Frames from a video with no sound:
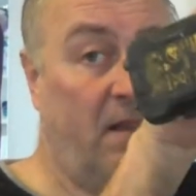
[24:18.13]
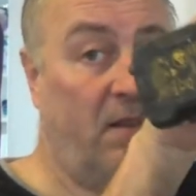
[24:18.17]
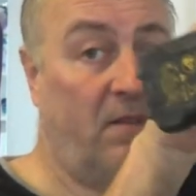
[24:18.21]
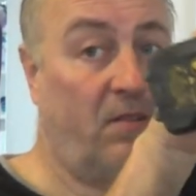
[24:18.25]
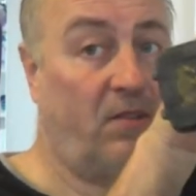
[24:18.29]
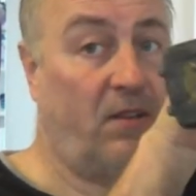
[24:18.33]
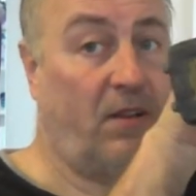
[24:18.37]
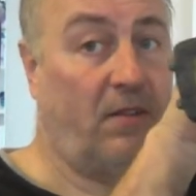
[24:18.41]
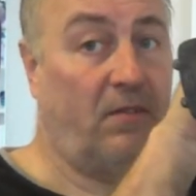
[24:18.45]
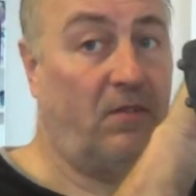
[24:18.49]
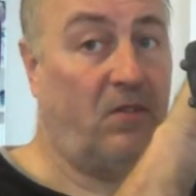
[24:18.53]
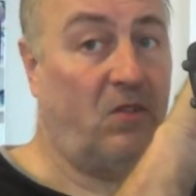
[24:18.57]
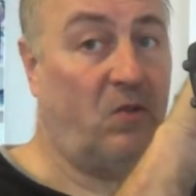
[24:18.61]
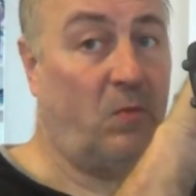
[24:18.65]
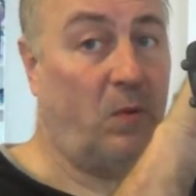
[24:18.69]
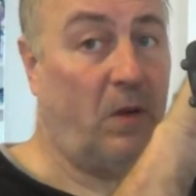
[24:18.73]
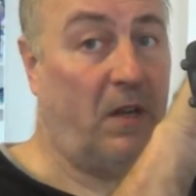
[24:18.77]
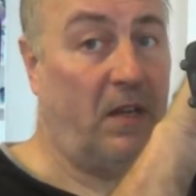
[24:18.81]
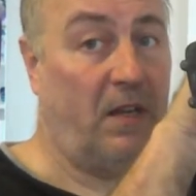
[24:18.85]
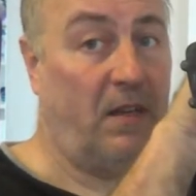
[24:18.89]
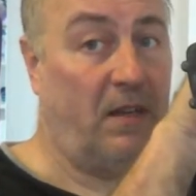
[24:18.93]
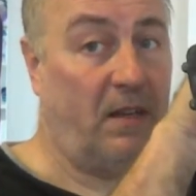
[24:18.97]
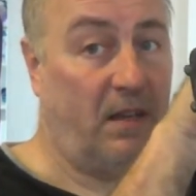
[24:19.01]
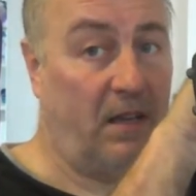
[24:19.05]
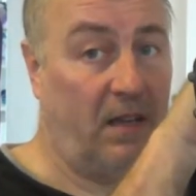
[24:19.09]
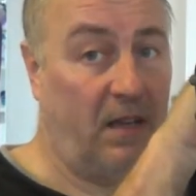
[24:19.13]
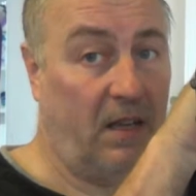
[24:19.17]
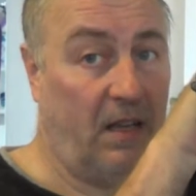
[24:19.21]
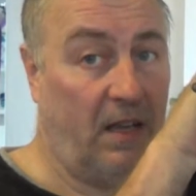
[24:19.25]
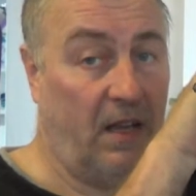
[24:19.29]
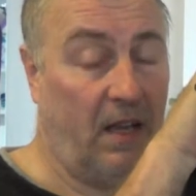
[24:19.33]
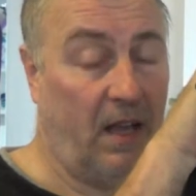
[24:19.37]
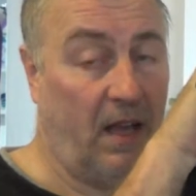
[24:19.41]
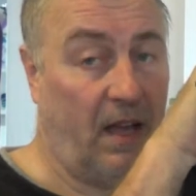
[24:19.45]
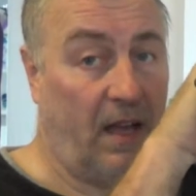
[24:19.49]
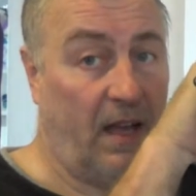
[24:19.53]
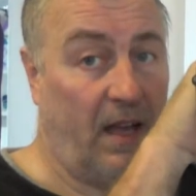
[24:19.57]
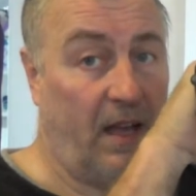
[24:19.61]
so to speak,
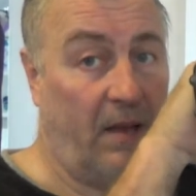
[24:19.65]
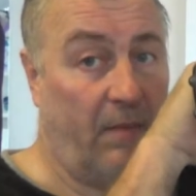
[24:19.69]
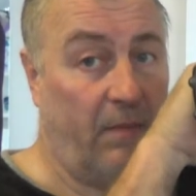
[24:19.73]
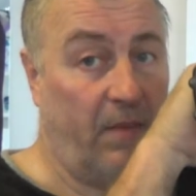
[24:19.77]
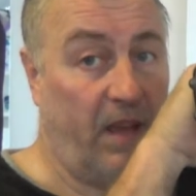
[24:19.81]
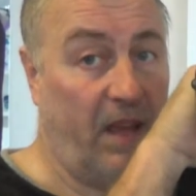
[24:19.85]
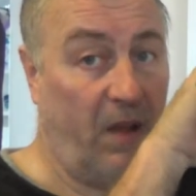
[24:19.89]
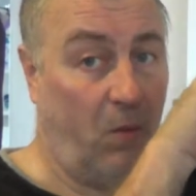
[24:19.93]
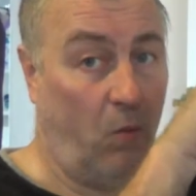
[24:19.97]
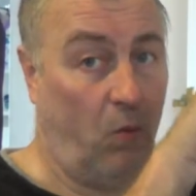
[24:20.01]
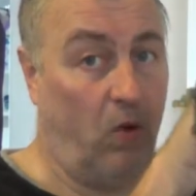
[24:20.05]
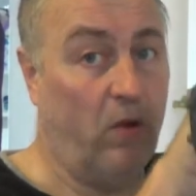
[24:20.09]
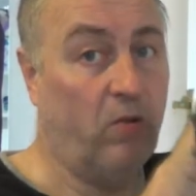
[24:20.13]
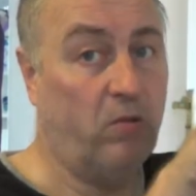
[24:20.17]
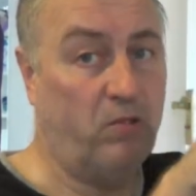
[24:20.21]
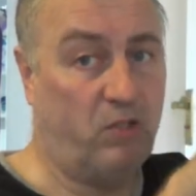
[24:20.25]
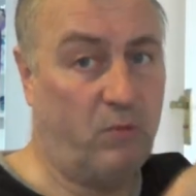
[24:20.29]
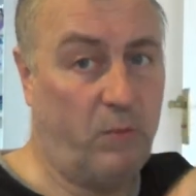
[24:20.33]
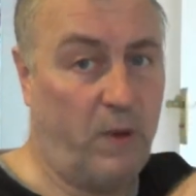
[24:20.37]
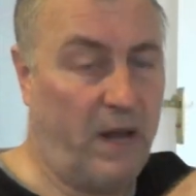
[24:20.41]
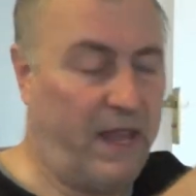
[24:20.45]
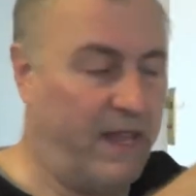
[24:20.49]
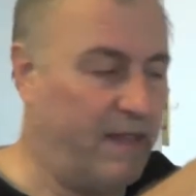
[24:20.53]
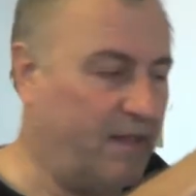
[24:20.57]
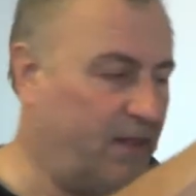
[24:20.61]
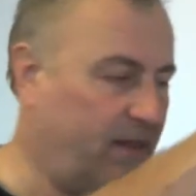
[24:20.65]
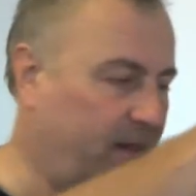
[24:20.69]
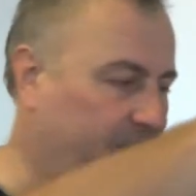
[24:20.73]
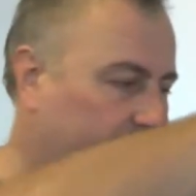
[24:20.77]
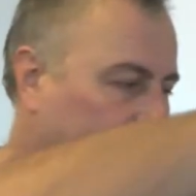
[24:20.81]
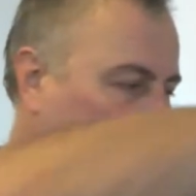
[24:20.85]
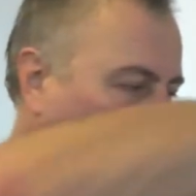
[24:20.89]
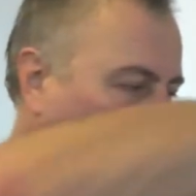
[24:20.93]
it will split.